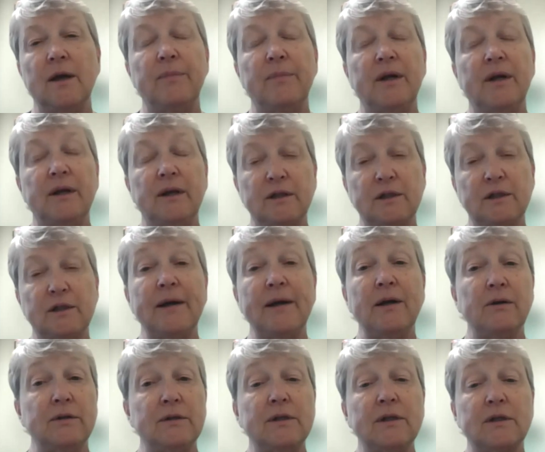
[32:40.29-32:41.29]
But
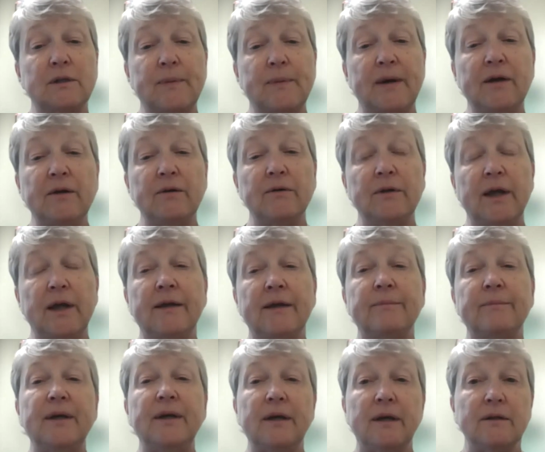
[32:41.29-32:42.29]
expired is expired.
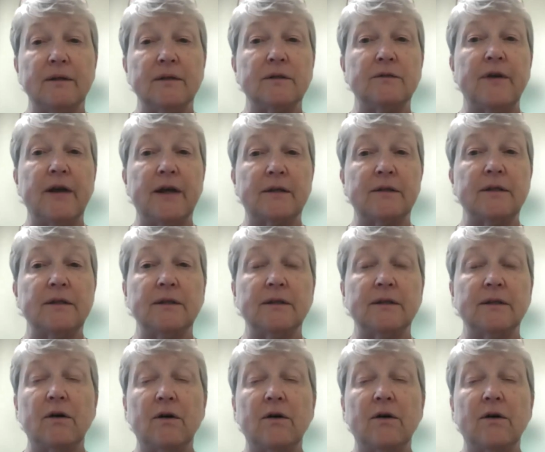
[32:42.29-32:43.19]
And because vaccines